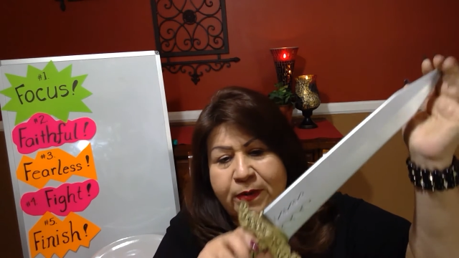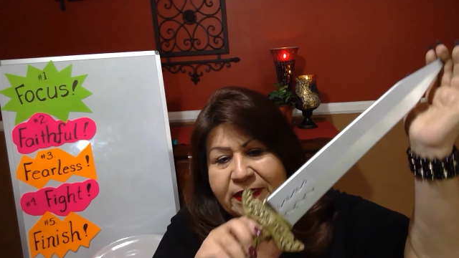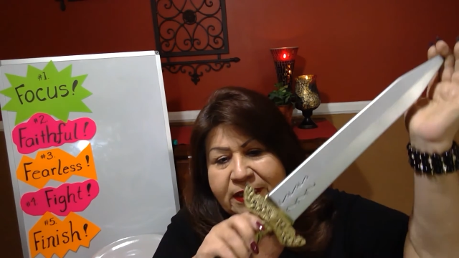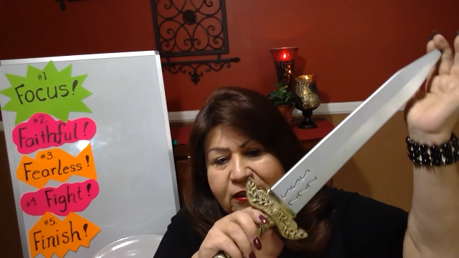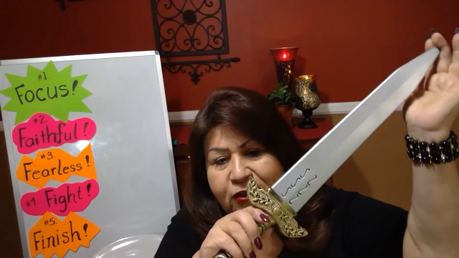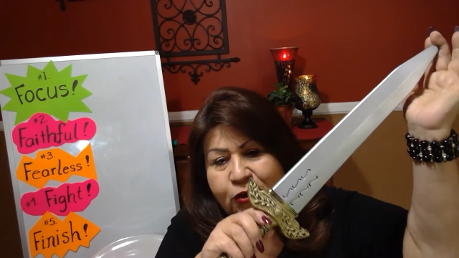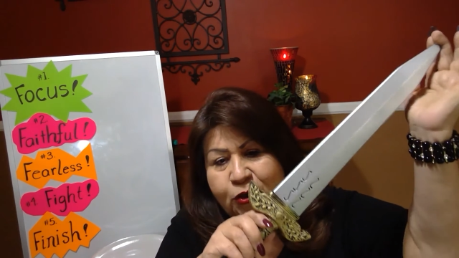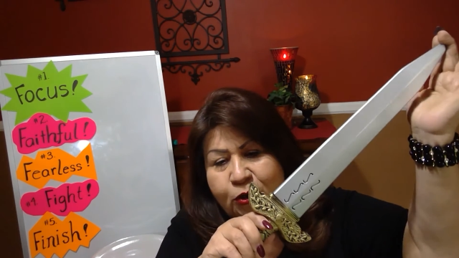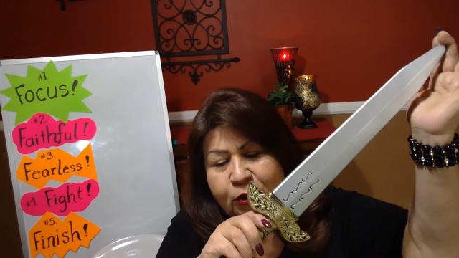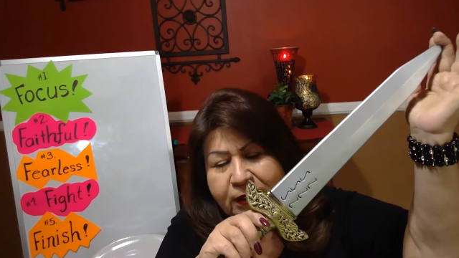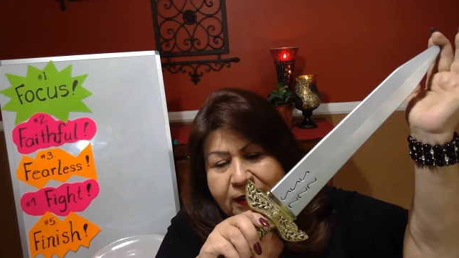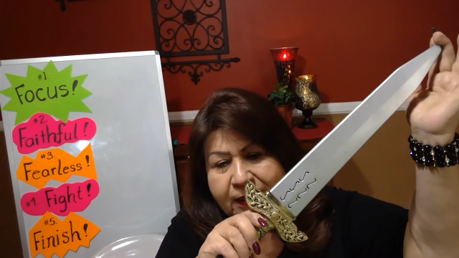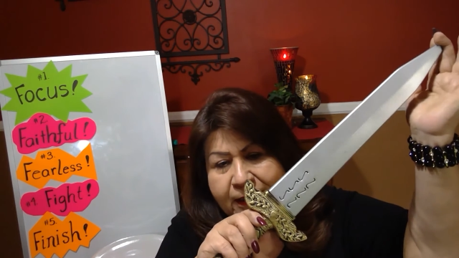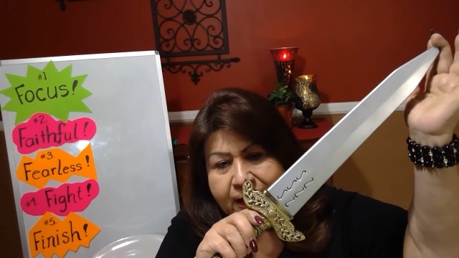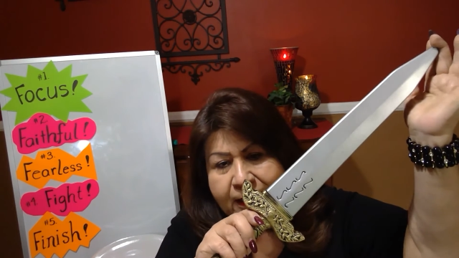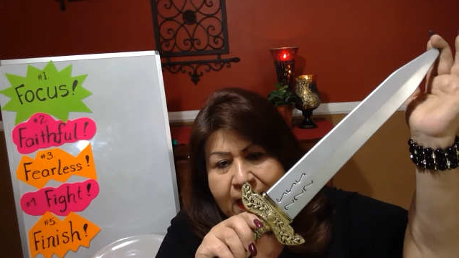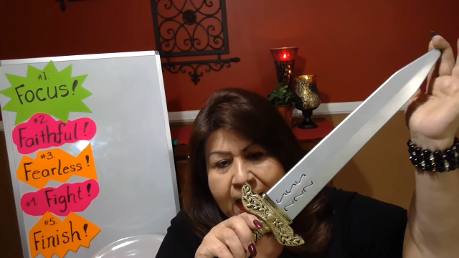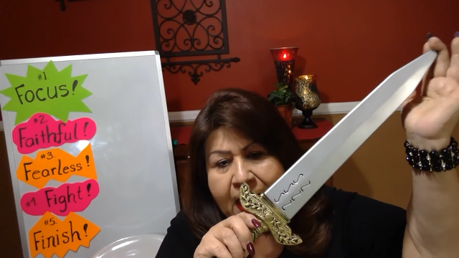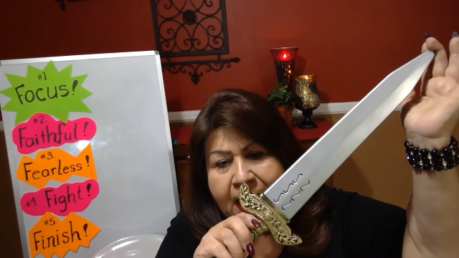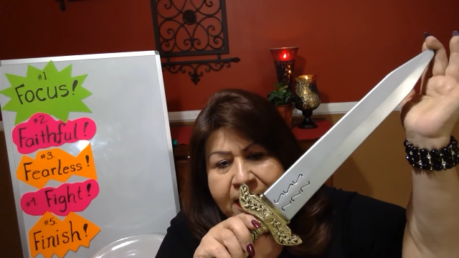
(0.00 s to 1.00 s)
but he took
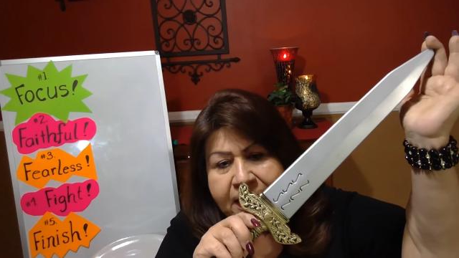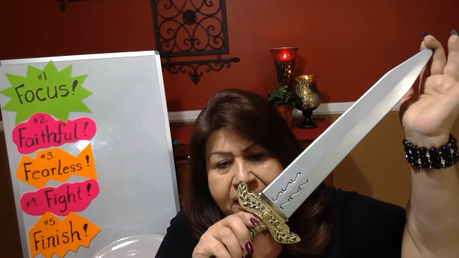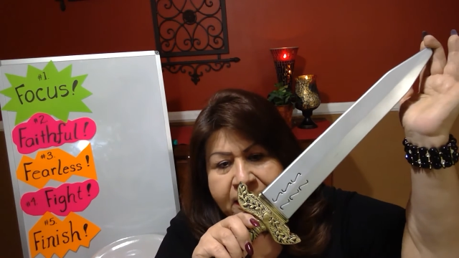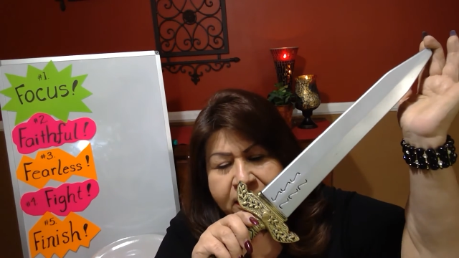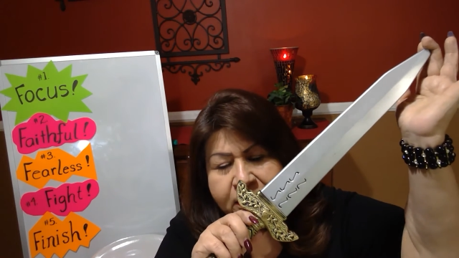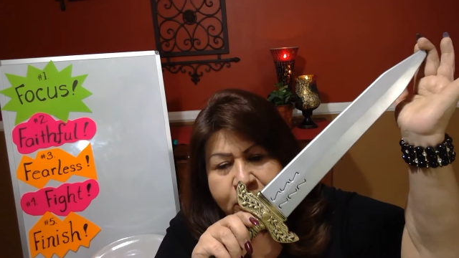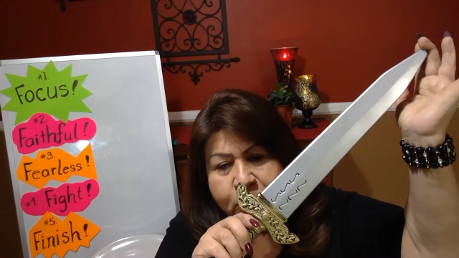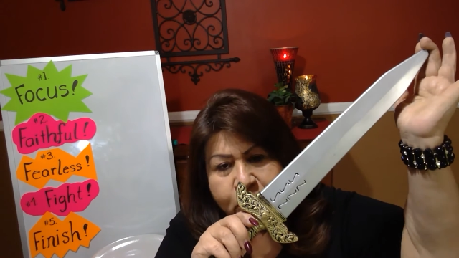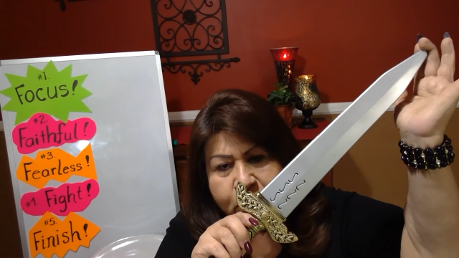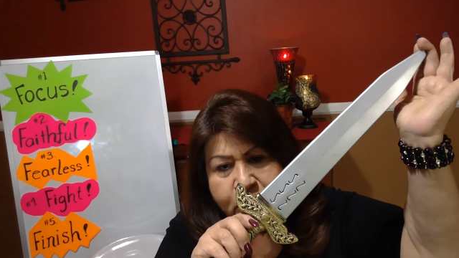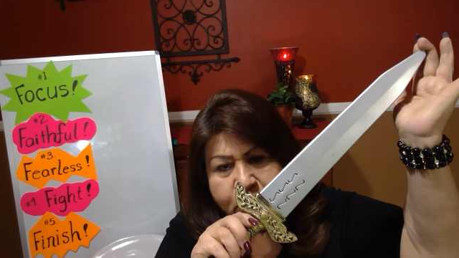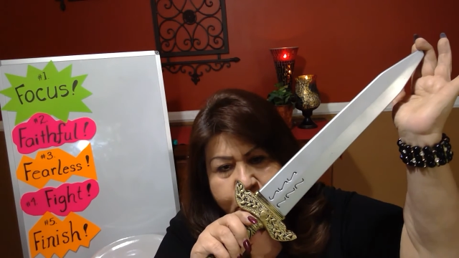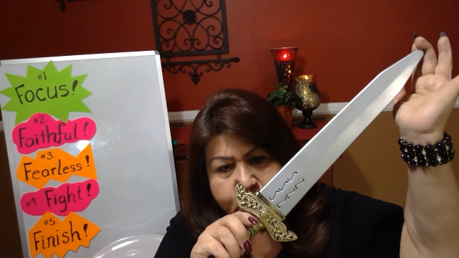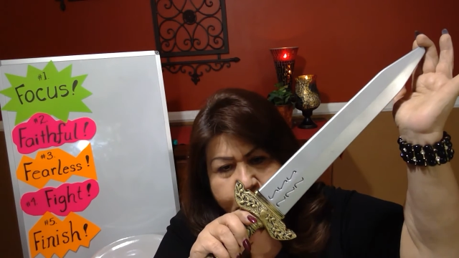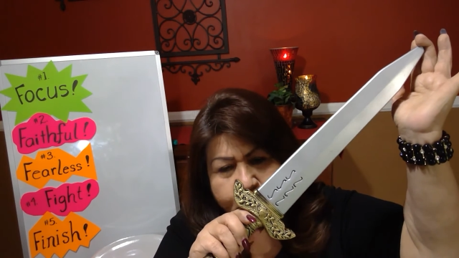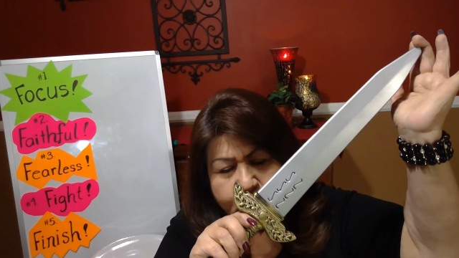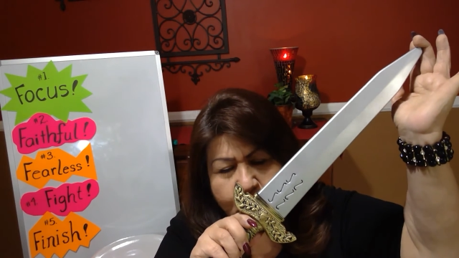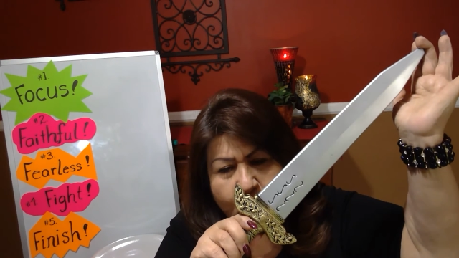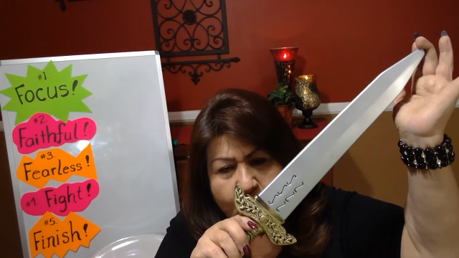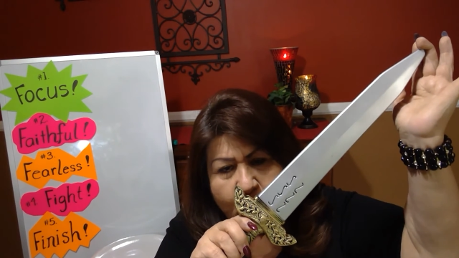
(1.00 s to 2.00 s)
Goliath's
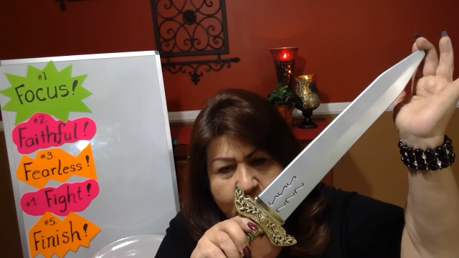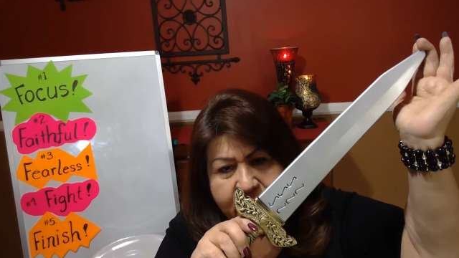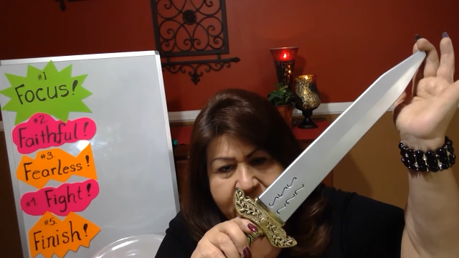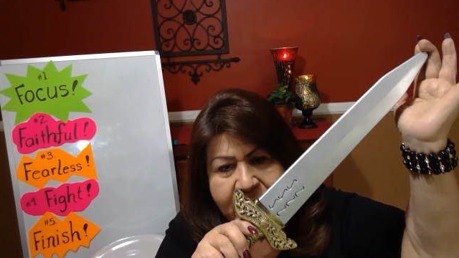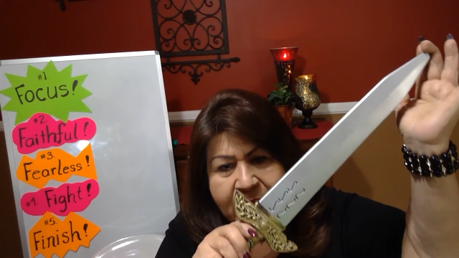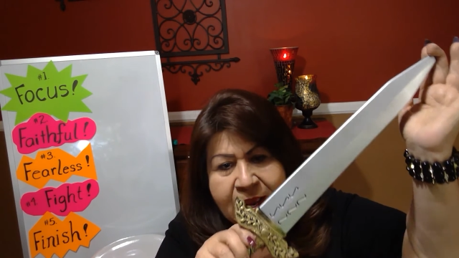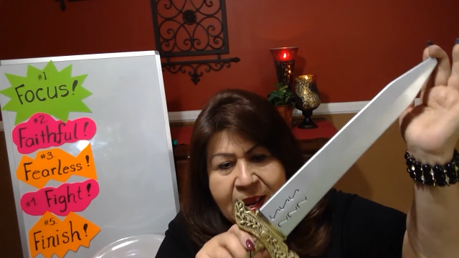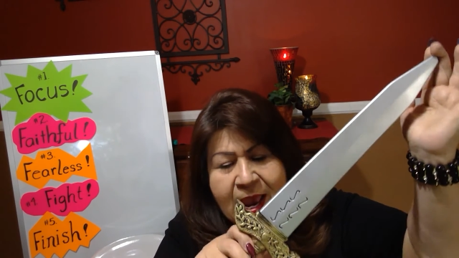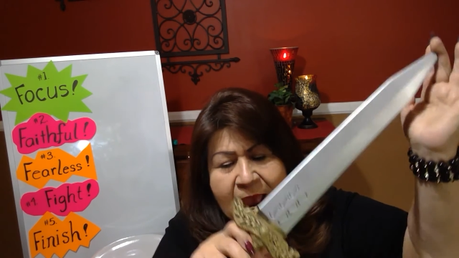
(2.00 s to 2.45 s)
sword